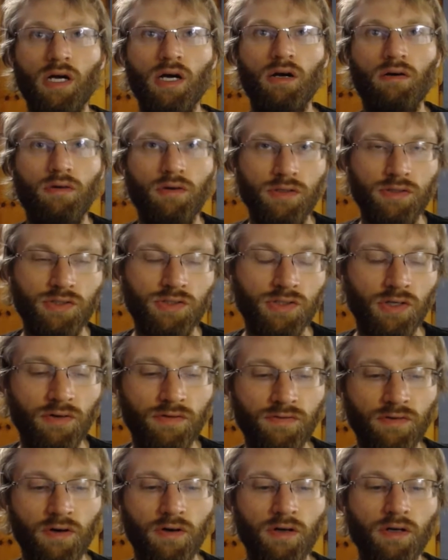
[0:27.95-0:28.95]
hours so
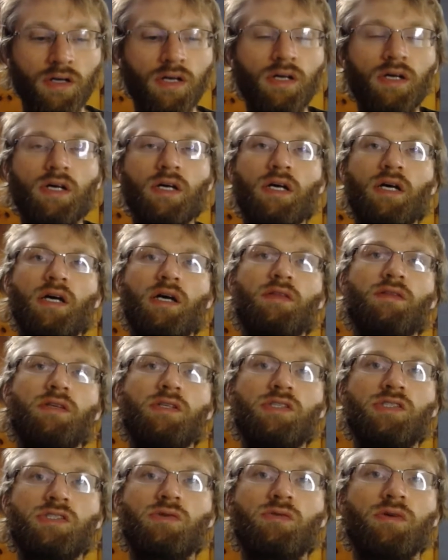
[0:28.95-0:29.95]
far in
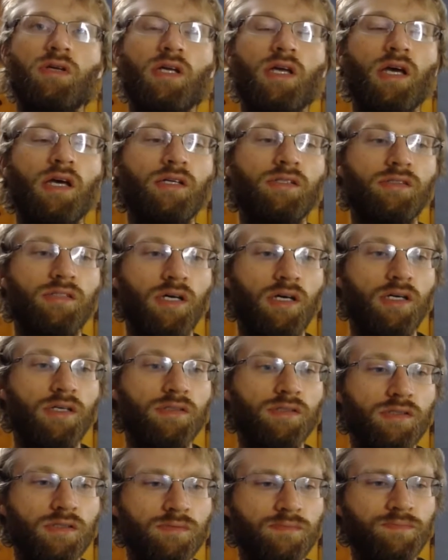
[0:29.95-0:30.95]
these 28
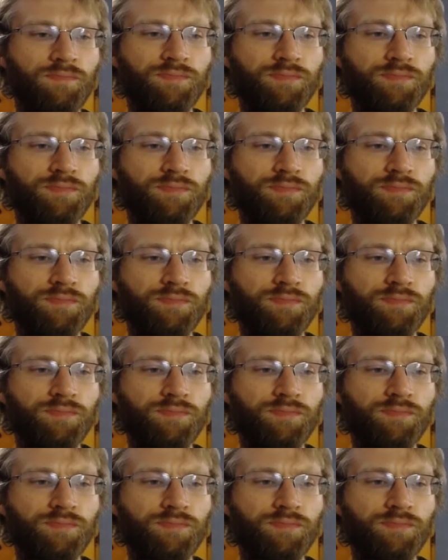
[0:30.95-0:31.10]
days.